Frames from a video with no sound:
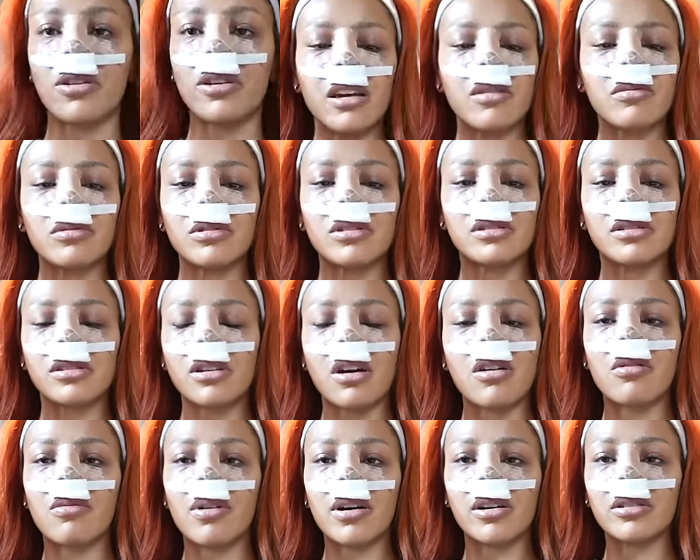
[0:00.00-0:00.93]
It was
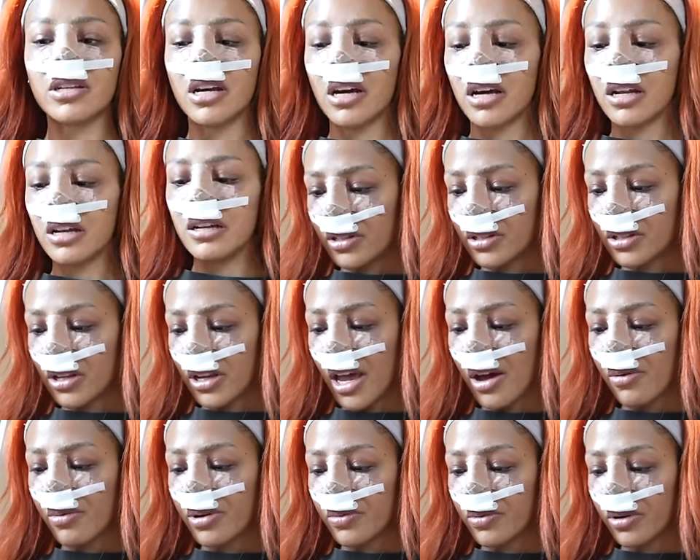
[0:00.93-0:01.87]
so well done. So
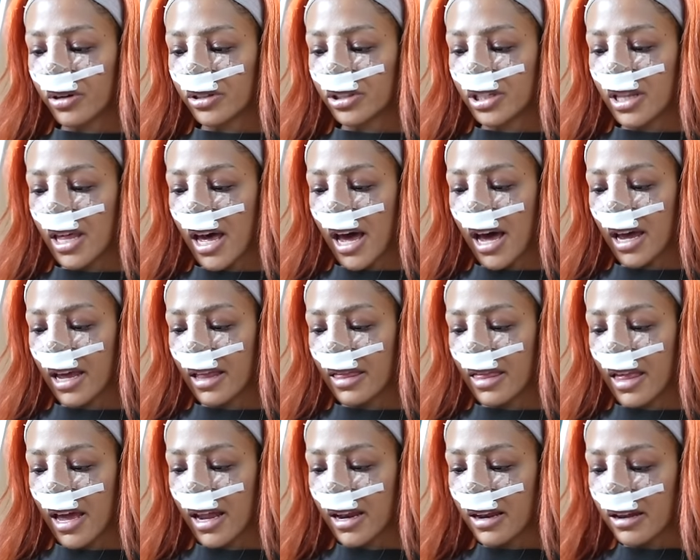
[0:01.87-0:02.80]
yeah, we watched that
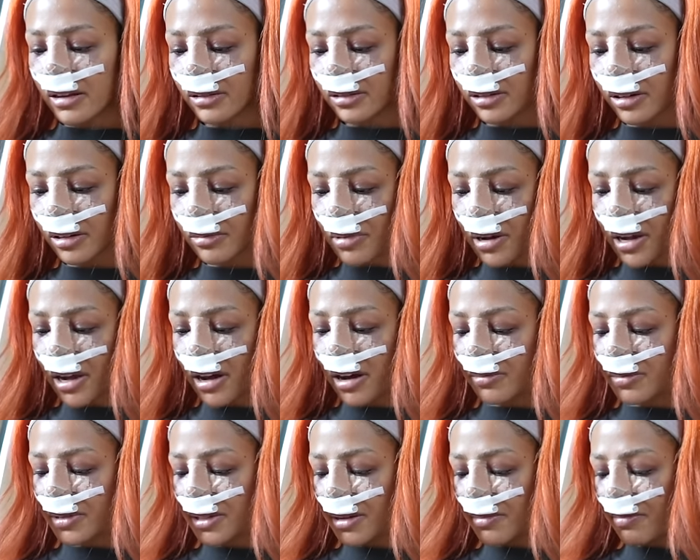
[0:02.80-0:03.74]
and then, God, my
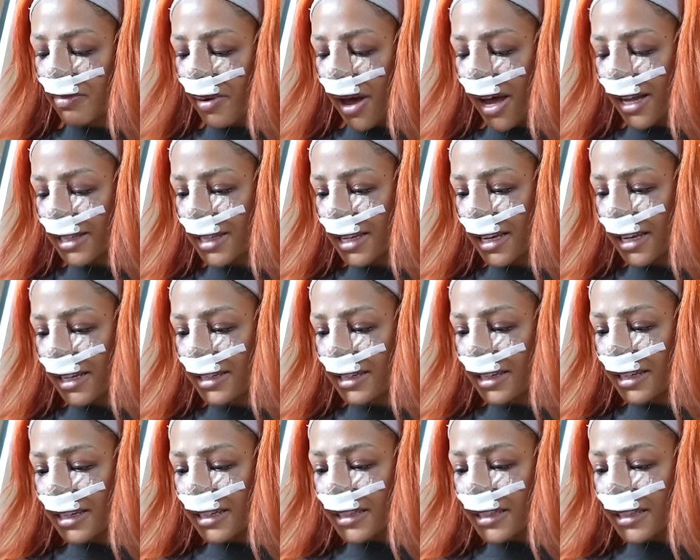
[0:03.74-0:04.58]
arms are battered.